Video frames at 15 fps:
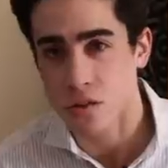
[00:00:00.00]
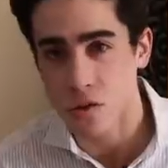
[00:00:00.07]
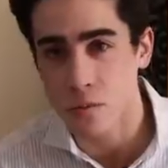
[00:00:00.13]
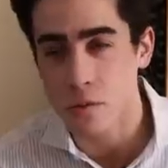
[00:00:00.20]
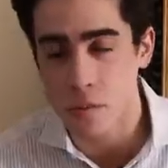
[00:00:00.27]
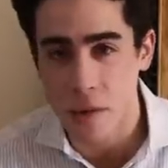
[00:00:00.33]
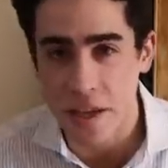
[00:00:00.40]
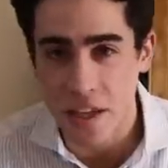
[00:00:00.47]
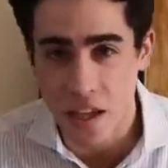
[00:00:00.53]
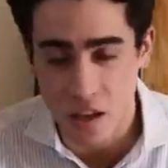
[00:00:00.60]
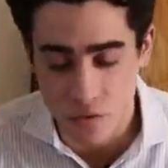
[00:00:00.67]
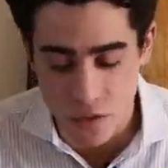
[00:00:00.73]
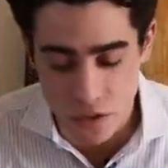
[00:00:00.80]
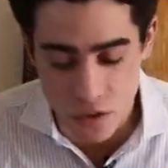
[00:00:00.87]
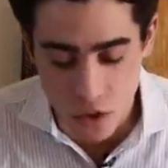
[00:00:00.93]
you'd be
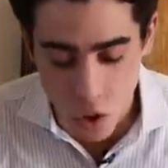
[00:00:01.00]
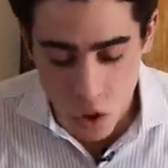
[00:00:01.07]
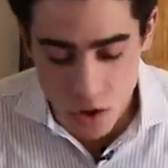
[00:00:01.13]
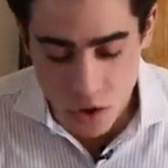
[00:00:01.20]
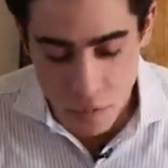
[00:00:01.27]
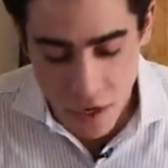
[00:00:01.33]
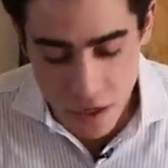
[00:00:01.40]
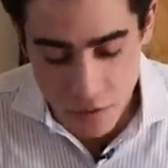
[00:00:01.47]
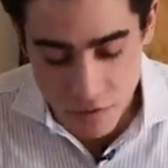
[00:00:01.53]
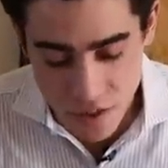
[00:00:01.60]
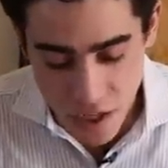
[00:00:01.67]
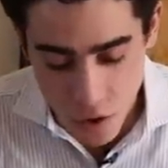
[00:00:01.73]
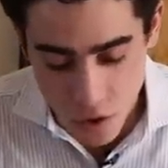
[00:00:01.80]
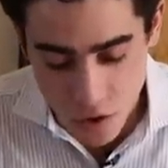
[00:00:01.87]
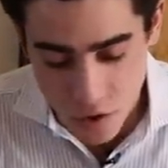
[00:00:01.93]
making a very large amount of
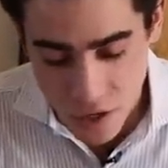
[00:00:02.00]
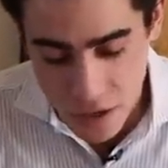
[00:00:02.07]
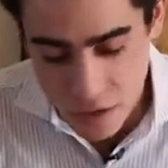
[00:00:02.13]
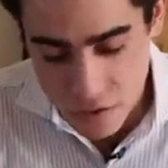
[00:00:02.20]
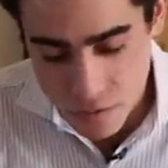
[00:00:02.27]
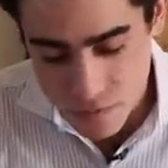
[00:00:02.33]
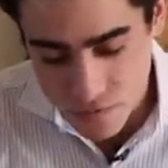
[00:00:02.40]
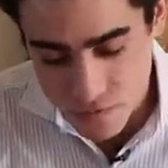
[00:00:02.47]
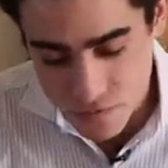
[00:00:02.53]
sauerkraut.